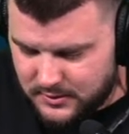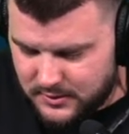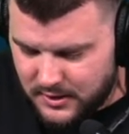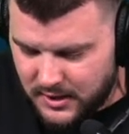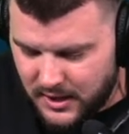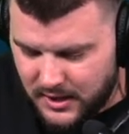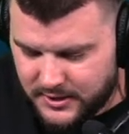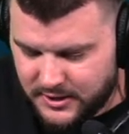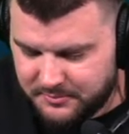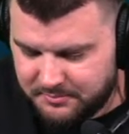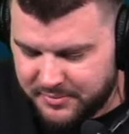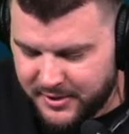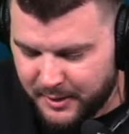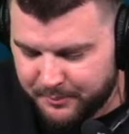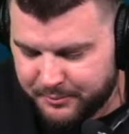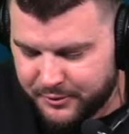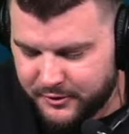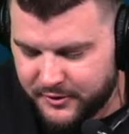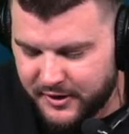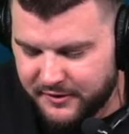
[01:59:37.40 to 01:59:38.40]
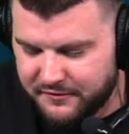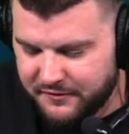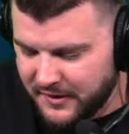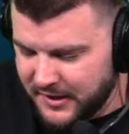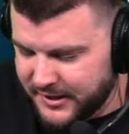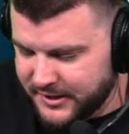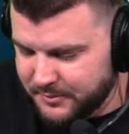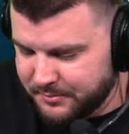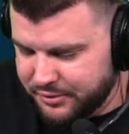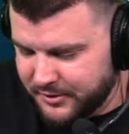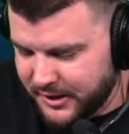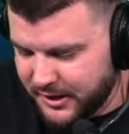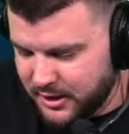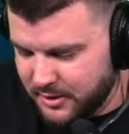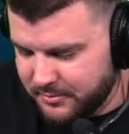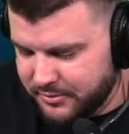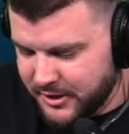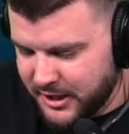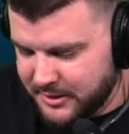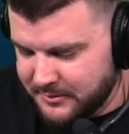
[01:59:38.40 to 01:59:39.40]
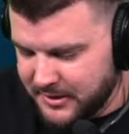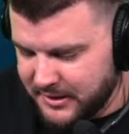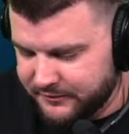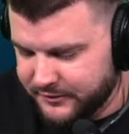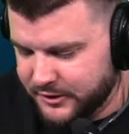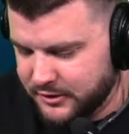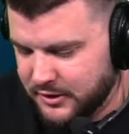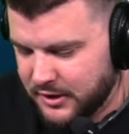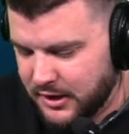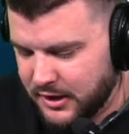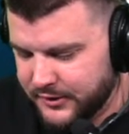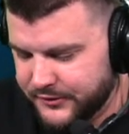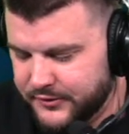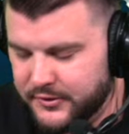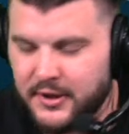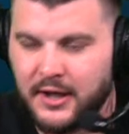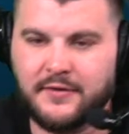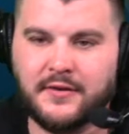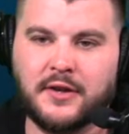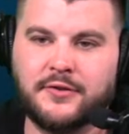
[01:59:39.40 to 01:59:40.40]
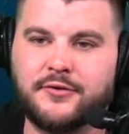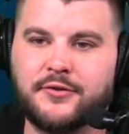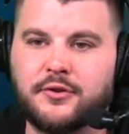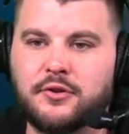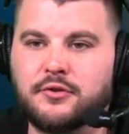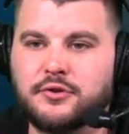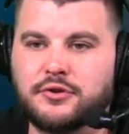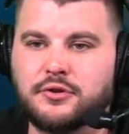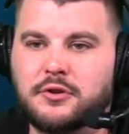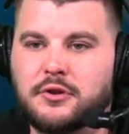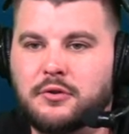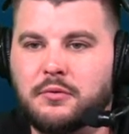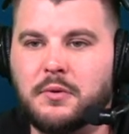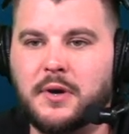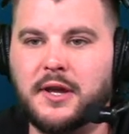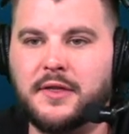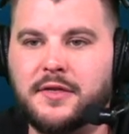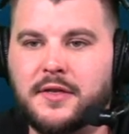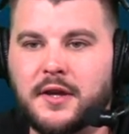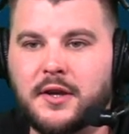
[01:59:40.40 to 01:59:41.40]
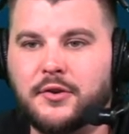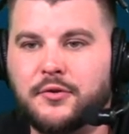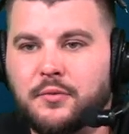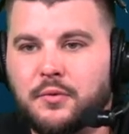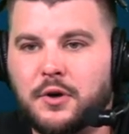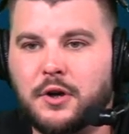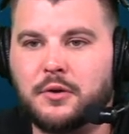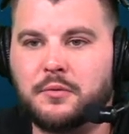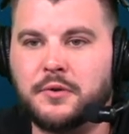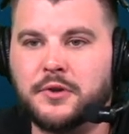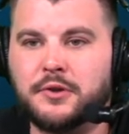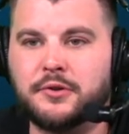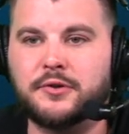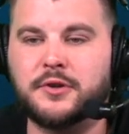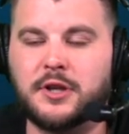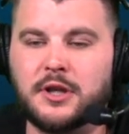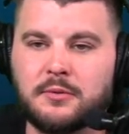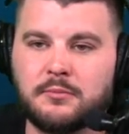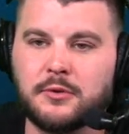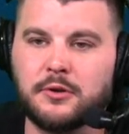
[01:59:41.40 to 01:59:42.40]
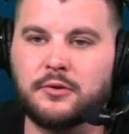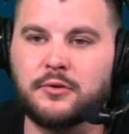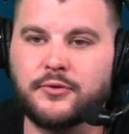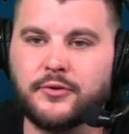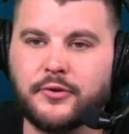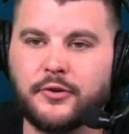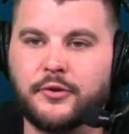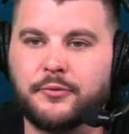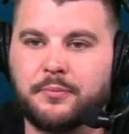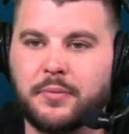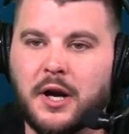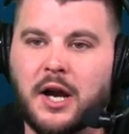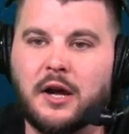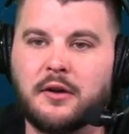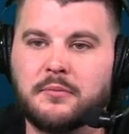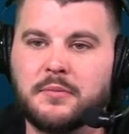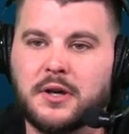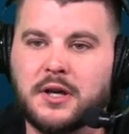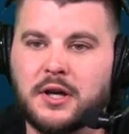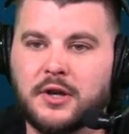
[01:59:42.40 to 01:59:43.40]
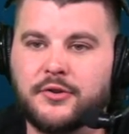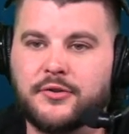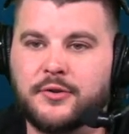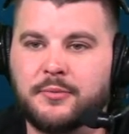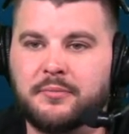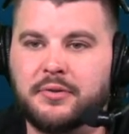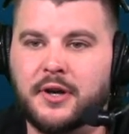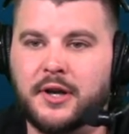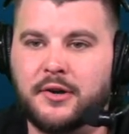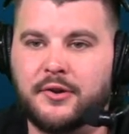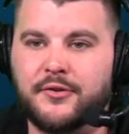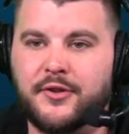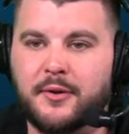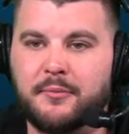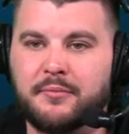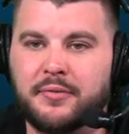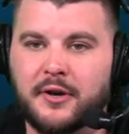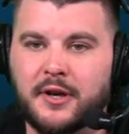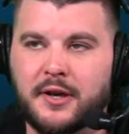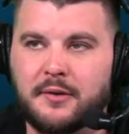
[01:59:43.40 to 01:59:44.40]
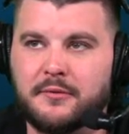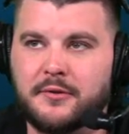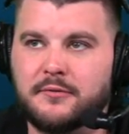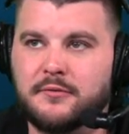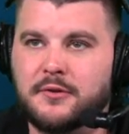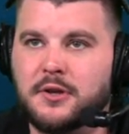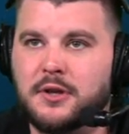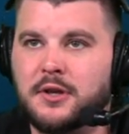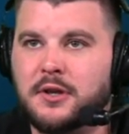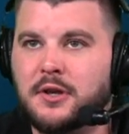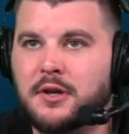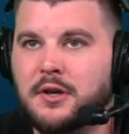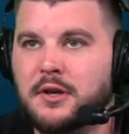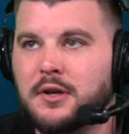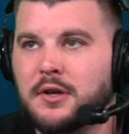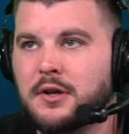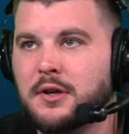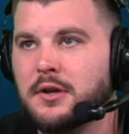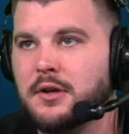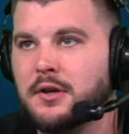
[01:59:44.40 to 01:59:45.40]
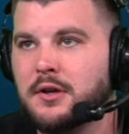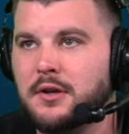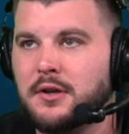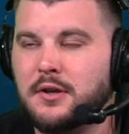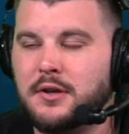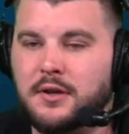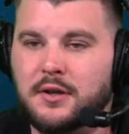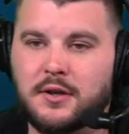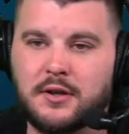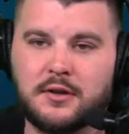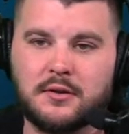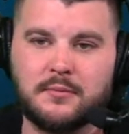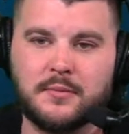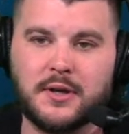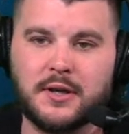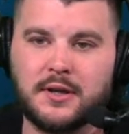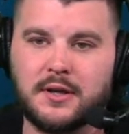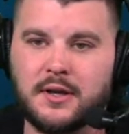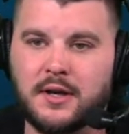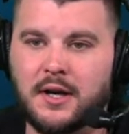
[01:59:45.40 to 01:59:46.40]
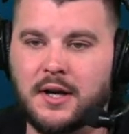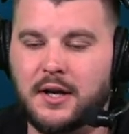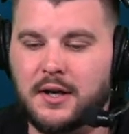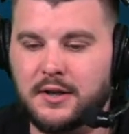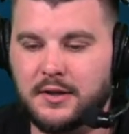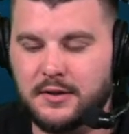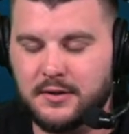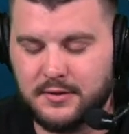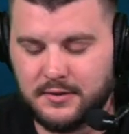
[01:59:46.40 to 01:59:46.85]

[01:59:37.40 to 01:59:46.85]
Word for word: Connie and Pepper, they find a player to blame every loss. Yeah, that's usually the way things work. When your team loses, it's probably because some players that played. Oh, my God.